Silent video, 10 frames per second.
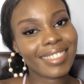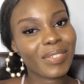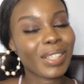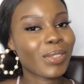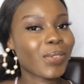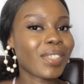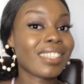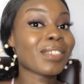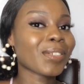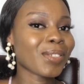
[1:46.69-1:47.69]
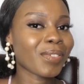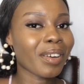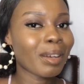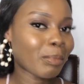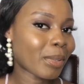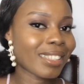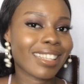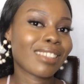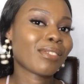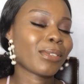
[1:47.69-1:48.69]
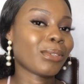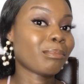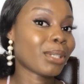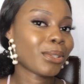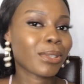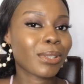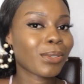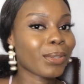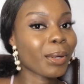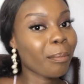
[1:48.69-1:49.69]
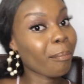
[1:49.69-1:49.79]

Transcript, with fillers: FaceTune is also very important for your pictures to look